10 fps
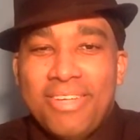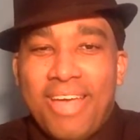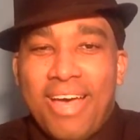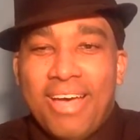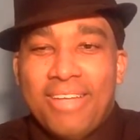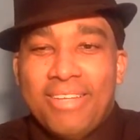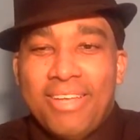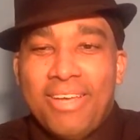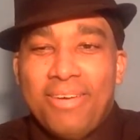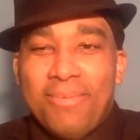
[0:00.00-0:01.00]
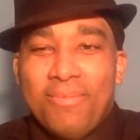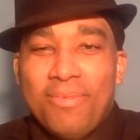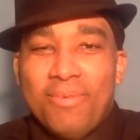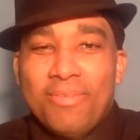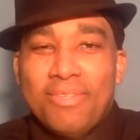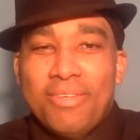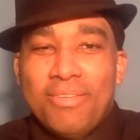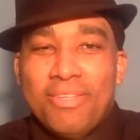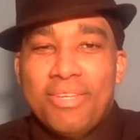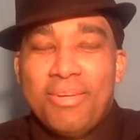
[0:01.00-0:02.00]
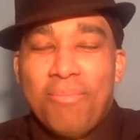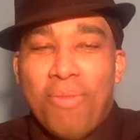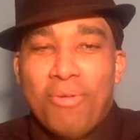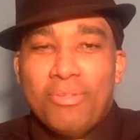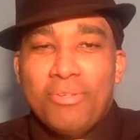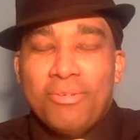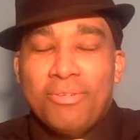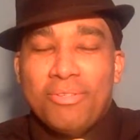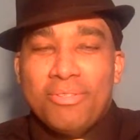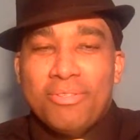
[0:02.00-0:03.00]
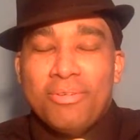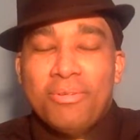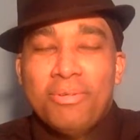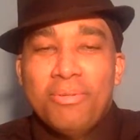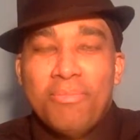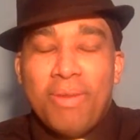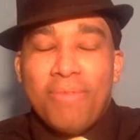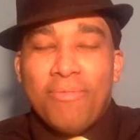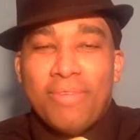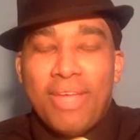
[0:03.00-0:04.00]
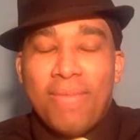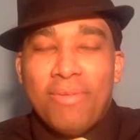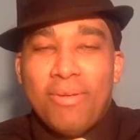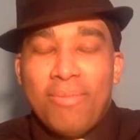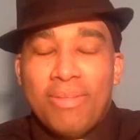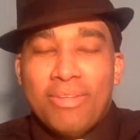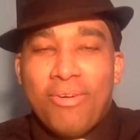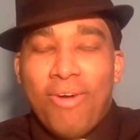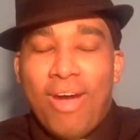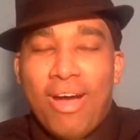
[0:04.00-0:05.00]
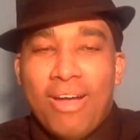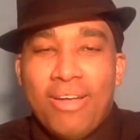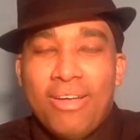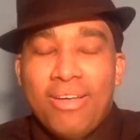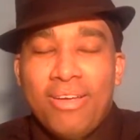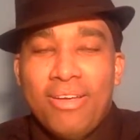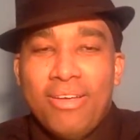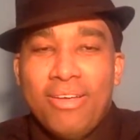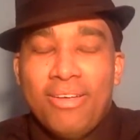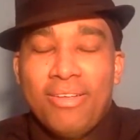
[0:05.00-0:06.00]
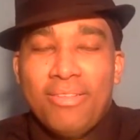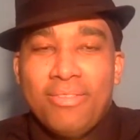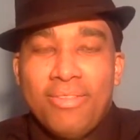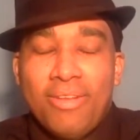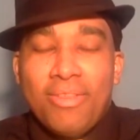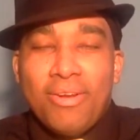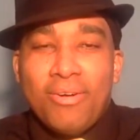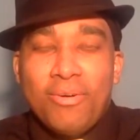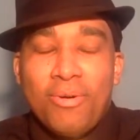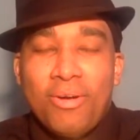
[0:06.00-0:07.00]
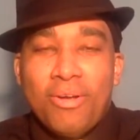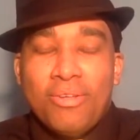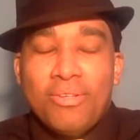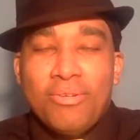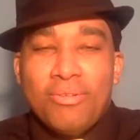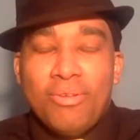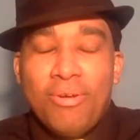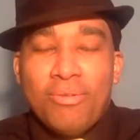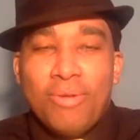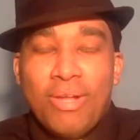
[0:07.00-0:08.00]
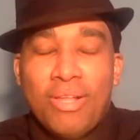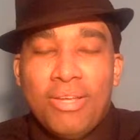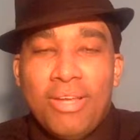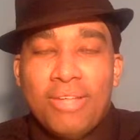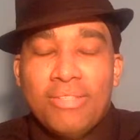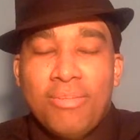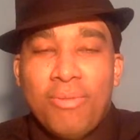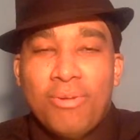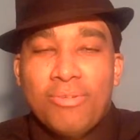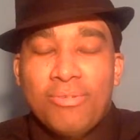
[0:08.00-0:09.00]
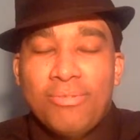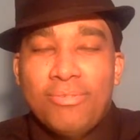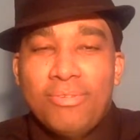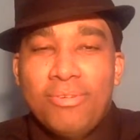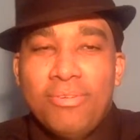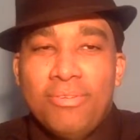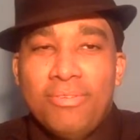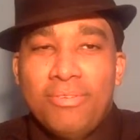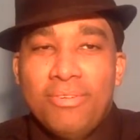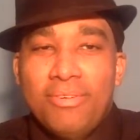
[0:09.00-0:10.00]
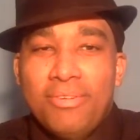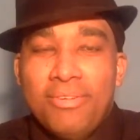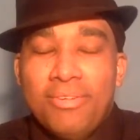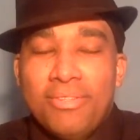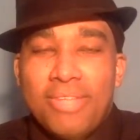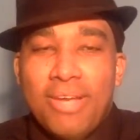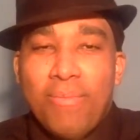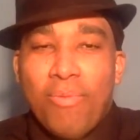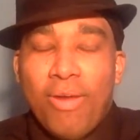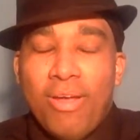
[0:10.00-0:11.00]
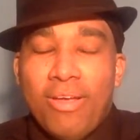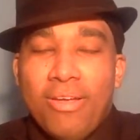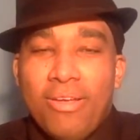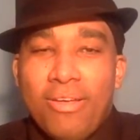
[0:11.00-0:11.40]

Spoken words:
God damn, he was getting emotional and damn near about to cry. Thought they were gonna go to a Kleenex commercial, take a break,